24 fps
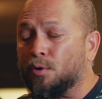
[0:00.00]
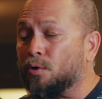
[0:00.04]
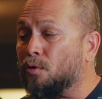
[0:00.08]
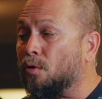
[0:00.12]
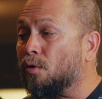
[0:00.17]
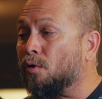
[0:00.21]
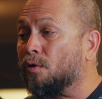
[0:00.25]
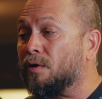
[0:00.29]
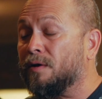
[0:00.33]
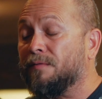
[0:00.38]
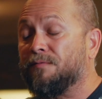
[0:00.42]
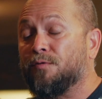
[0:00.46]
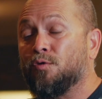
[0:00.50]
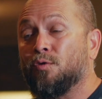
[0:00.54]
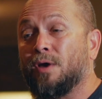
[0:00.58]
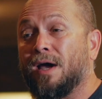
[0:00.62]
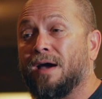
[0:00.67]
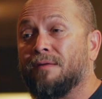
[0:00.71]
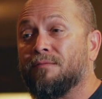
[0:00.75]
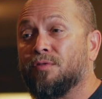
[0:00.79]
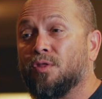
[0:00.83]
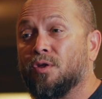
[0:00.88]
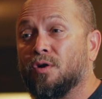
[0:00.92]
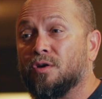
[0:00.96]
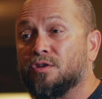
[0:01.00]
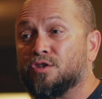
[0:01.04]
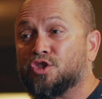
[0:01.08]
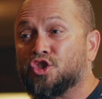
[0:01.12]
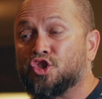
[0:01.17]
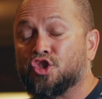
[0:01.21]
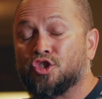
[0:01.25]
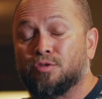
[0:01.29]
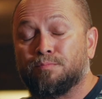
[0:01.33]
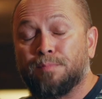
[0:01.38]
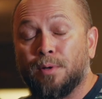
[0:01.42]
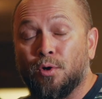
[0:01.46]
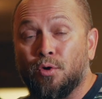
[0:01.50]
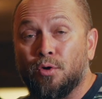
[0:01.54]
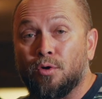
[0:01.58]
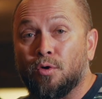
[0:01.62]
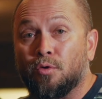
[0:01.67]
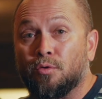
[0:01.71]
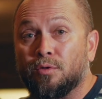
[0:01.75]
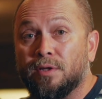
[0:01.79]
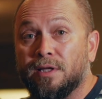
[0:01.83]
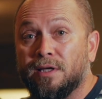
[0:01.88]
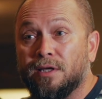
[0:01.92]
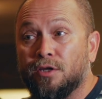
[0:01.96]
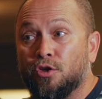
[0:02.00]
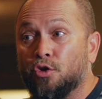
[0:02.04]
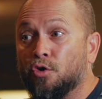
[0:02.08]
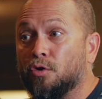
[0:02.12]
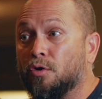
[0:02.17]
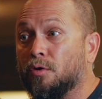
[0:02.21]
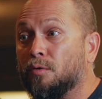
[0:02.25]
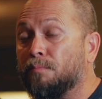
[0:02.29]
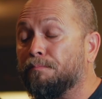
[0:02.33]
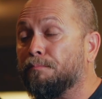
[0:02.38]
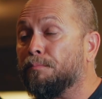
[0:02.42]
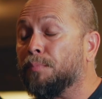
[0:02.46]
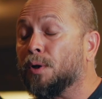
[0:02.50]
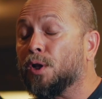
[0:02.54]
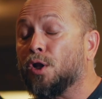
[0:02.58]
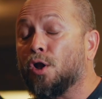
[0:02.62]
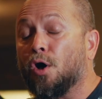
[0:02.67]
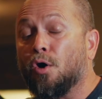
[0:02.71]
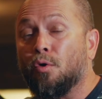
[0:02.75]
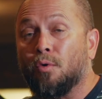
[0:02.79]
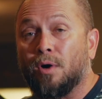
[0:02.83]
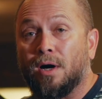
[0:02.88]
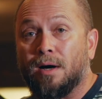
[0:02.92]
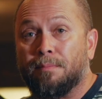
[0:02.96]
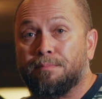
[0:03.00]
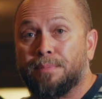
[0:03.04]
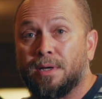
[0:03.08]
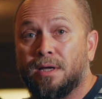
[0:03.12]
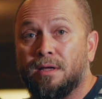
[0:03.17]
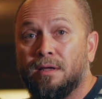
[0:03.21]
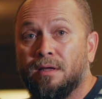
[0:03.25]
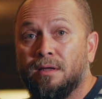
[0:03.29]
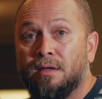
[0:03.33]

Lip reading: Or if you have the Spirit only, you'll blow up.